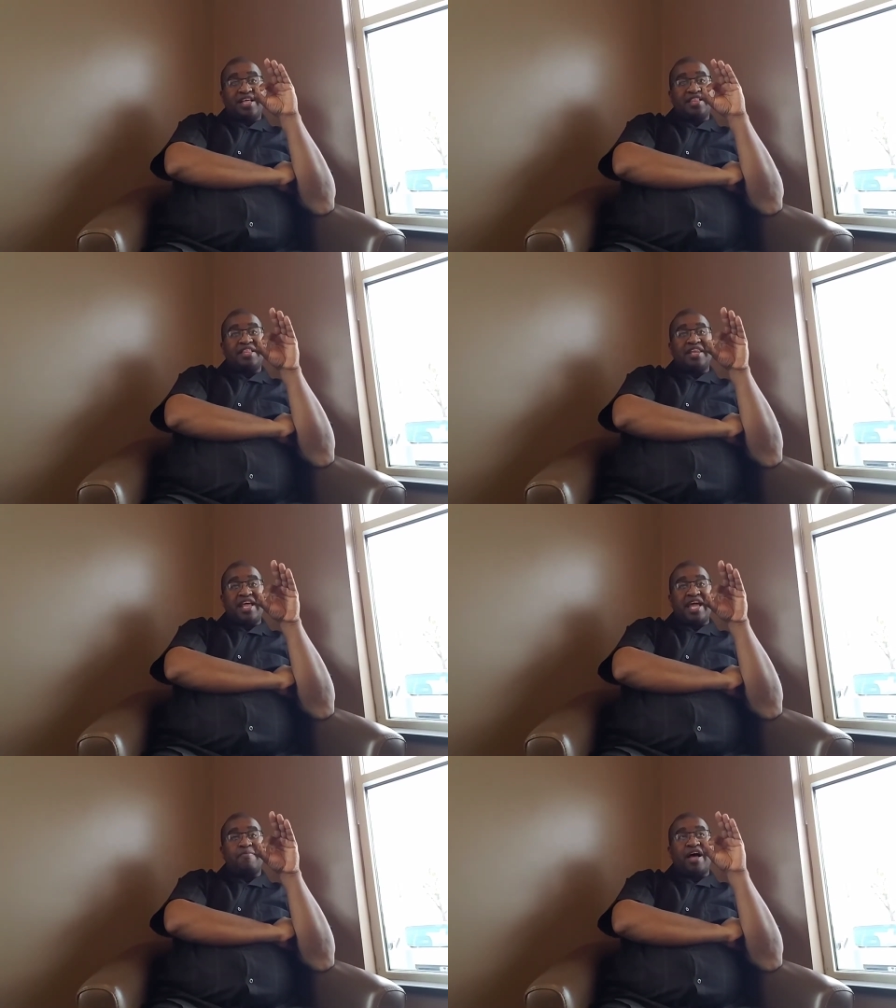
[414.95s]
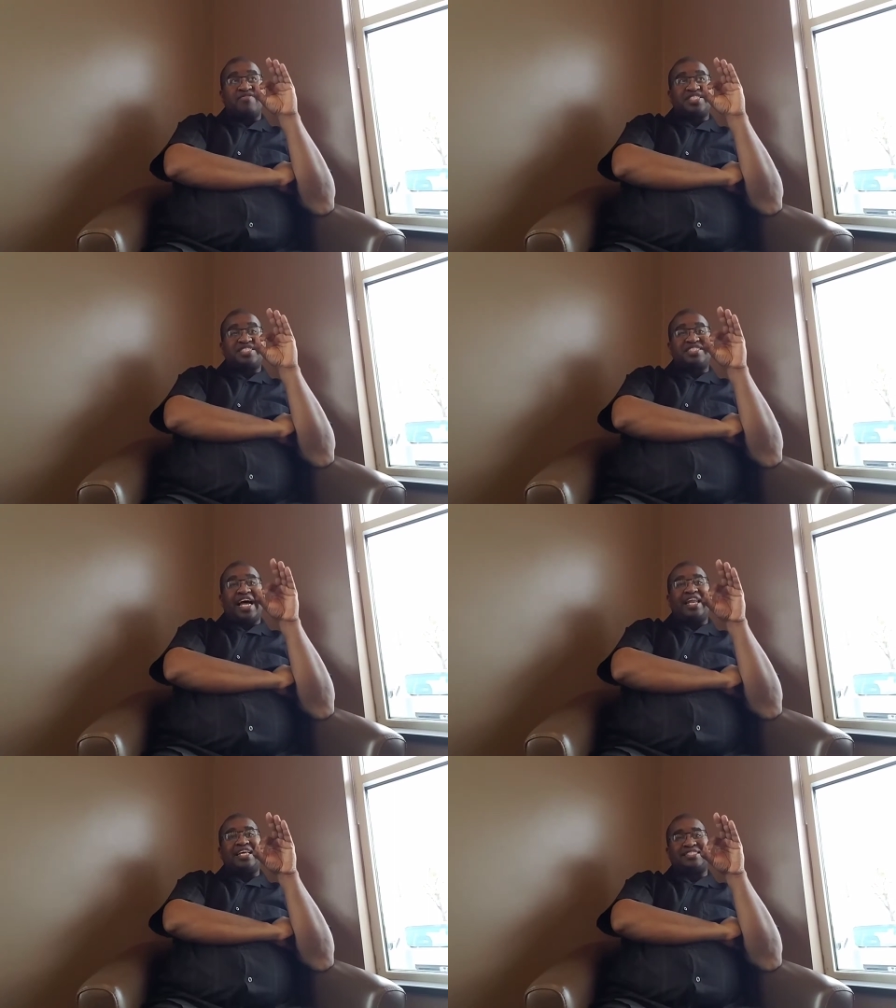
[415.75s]
in the name of
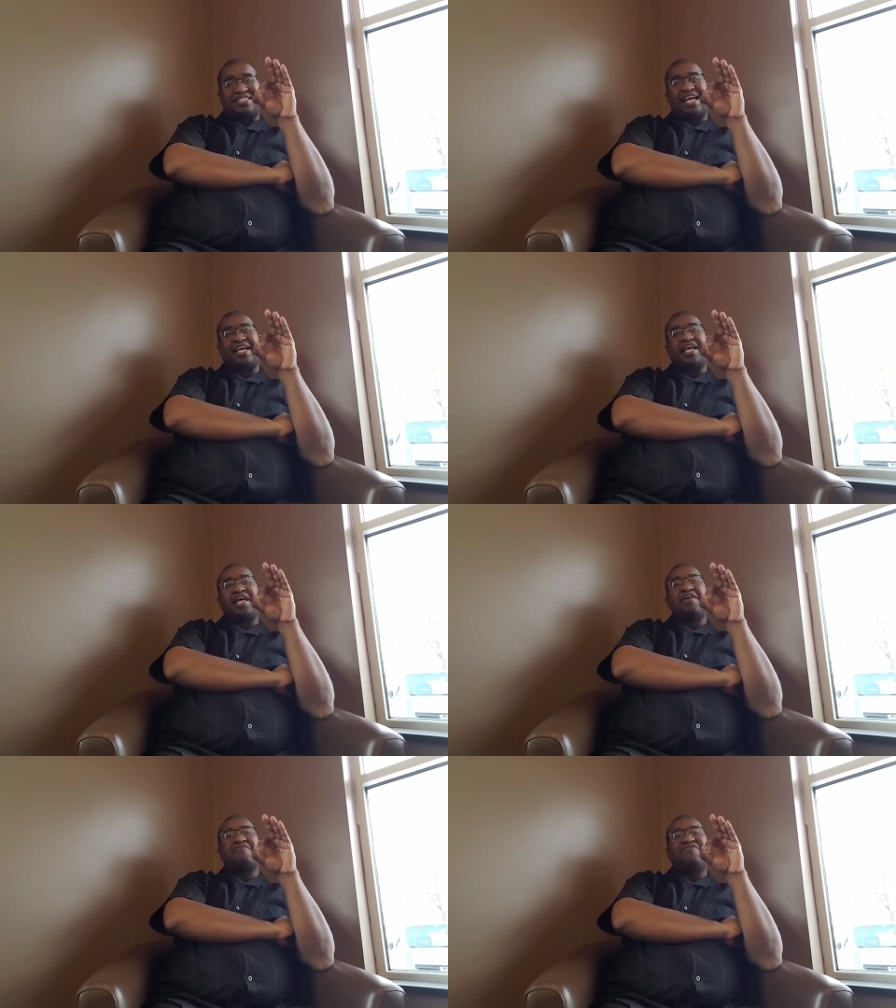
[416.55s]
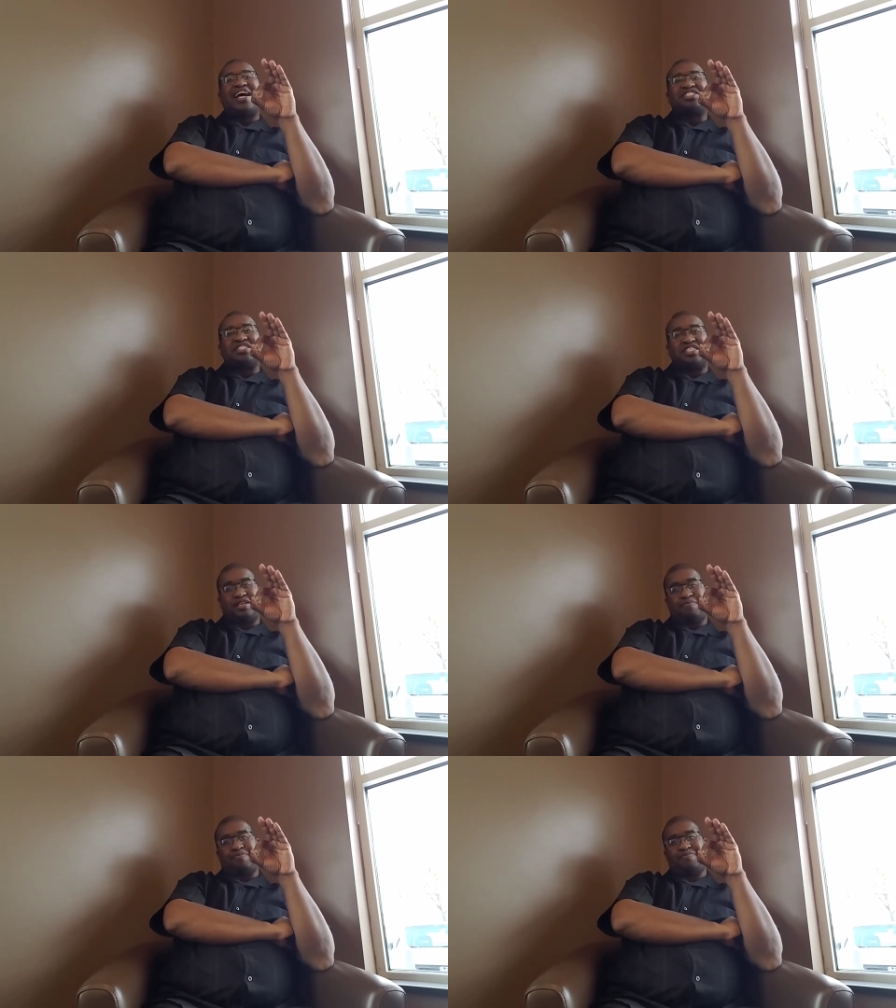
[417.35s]
silencing fascism.